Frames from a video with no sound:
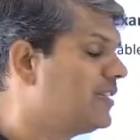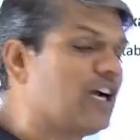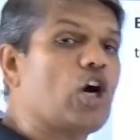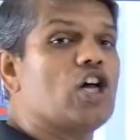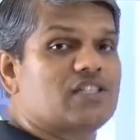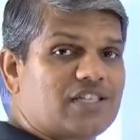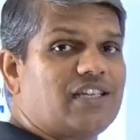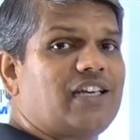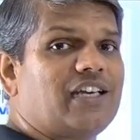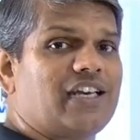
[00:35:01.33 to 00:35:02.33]
The constant
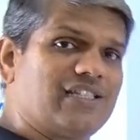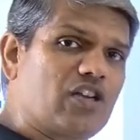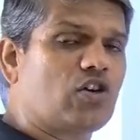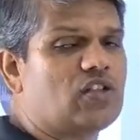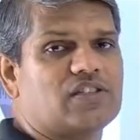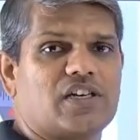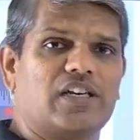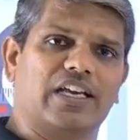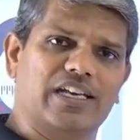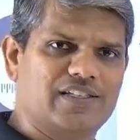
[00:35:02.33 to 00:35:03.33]
increase or constant
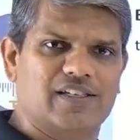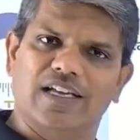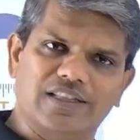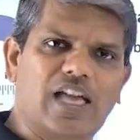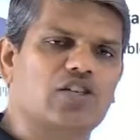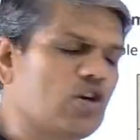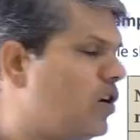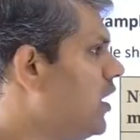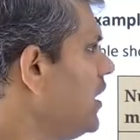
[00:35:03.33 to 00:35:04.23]
decrease. That's all.